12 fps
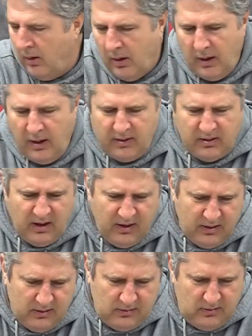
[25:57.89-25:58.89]
I
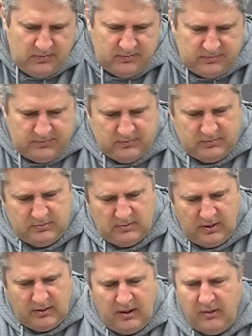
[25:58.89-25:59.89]

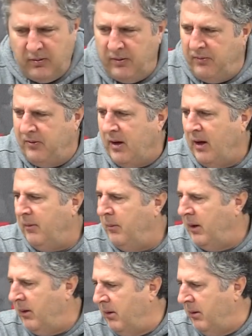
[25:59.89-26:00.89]
think we've gotten
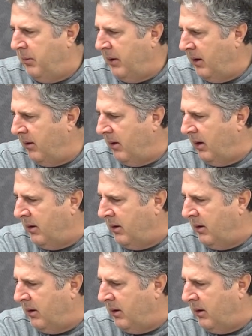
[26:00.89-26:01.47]
better and better.